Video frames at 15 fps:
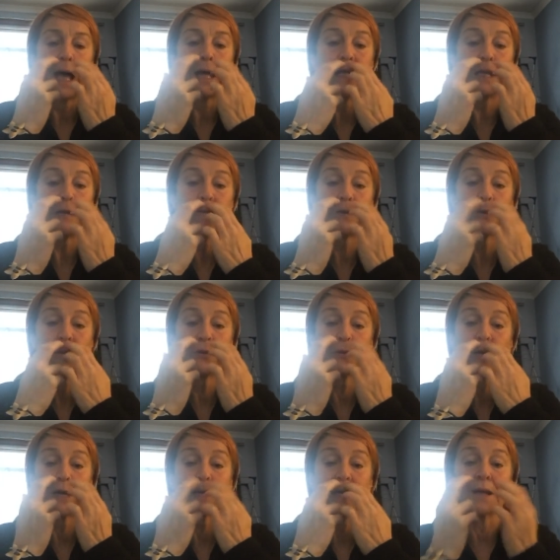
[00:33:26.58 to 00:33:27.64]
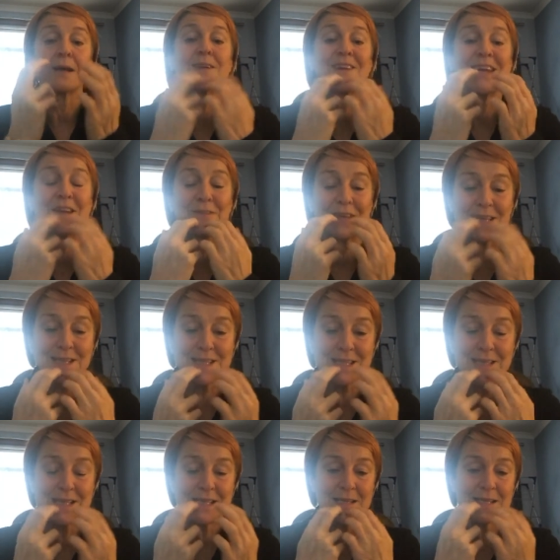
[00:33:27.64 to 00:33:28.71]
And even although I get
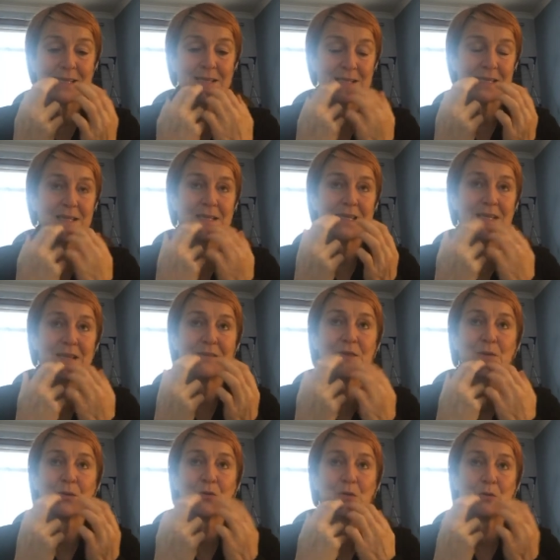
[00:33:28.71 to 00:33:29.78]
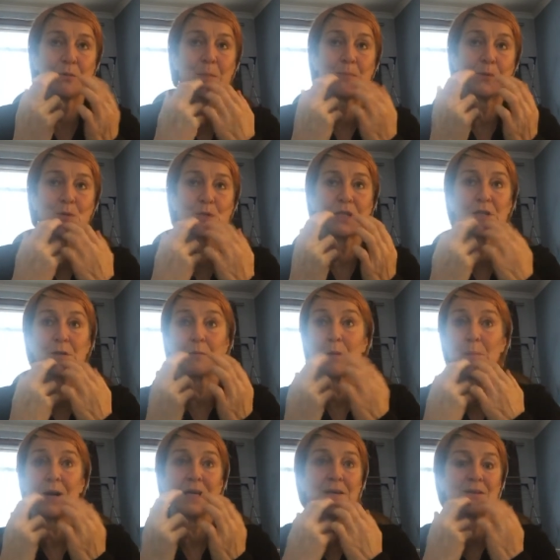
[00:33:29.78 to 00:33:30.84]
cravings, even although my body or my
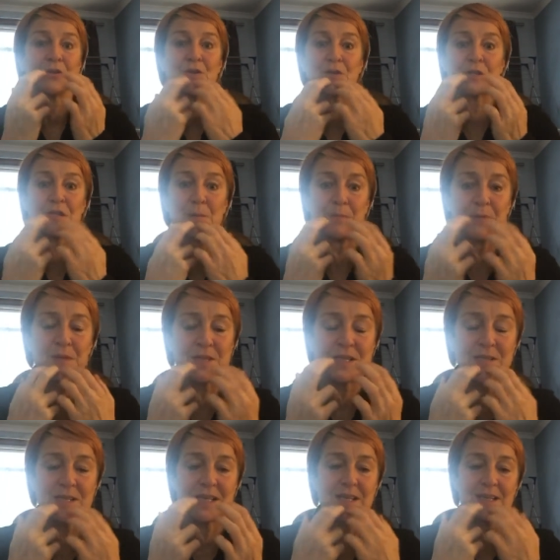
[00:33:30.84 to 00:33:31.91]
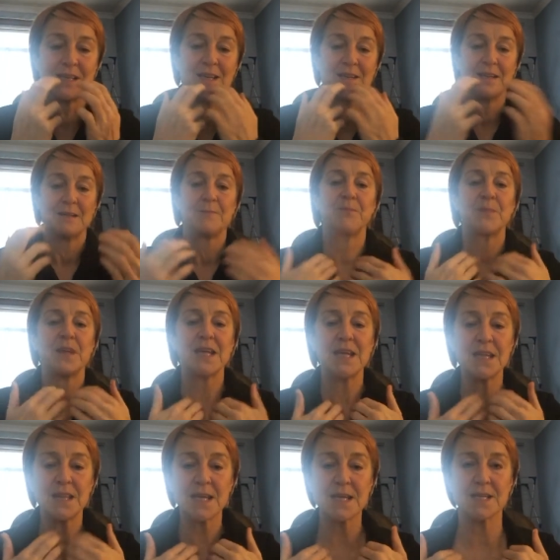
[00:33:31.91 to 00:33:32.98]
mind or something saying,
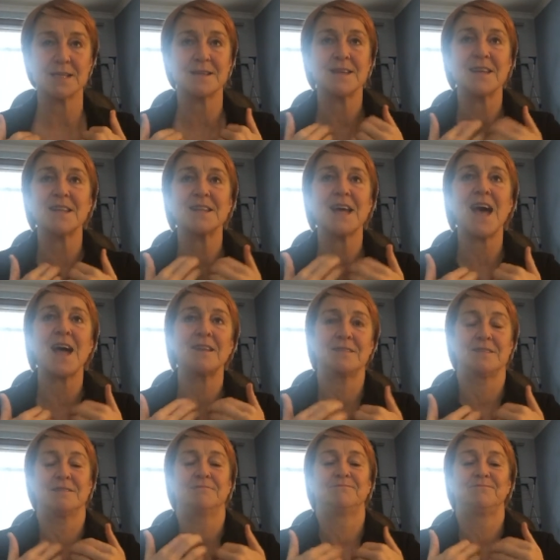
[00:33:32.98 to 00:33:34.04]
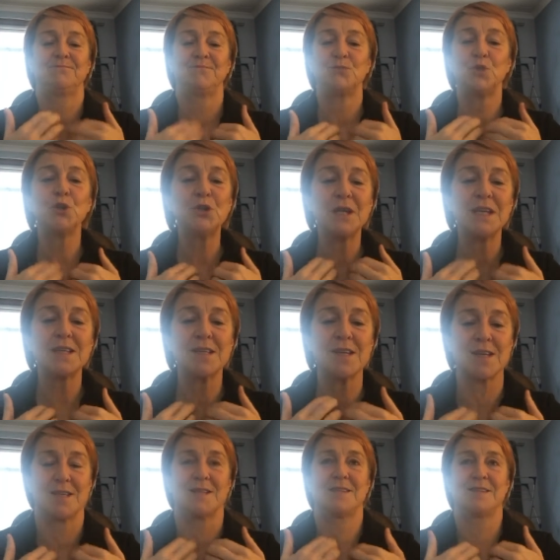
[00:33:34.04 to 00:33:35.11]
eat this, eat that, you need
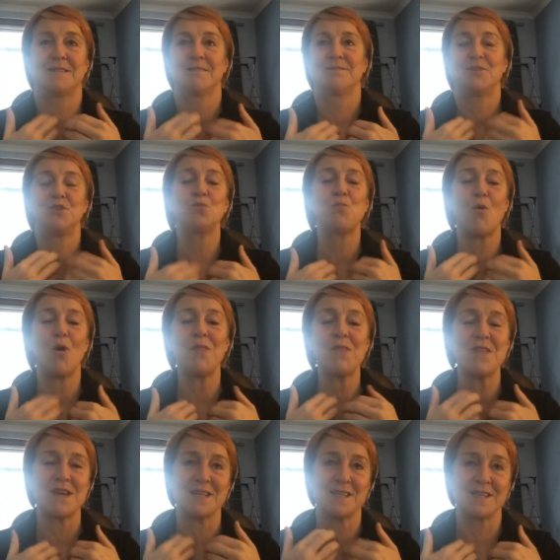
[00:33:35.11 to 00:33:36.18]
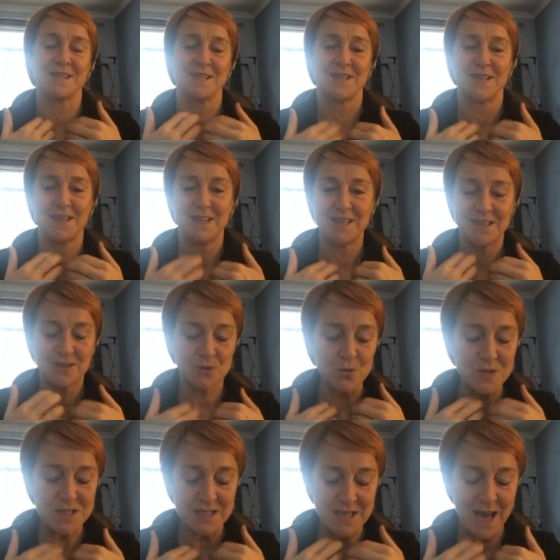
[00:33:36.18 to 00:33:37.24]
this, you want this,
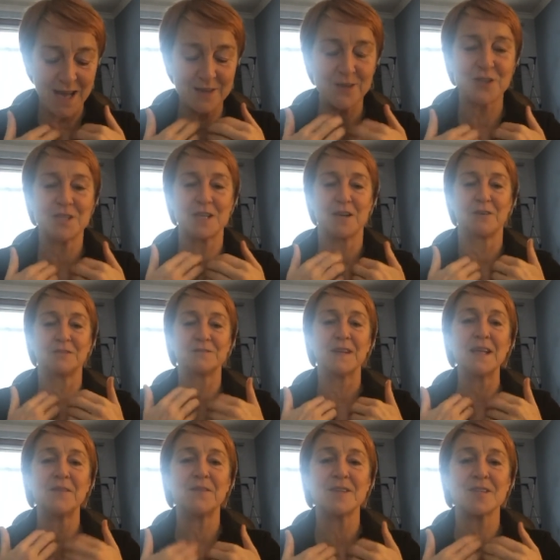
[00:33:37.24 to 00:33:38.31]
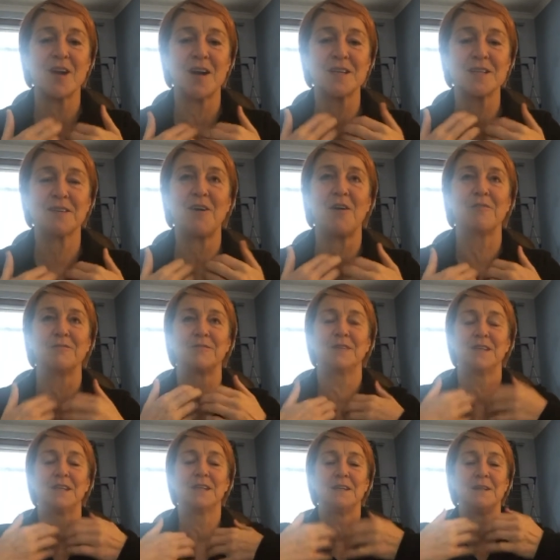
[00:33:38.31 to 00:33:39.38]
don't deny yourself, life is hard enough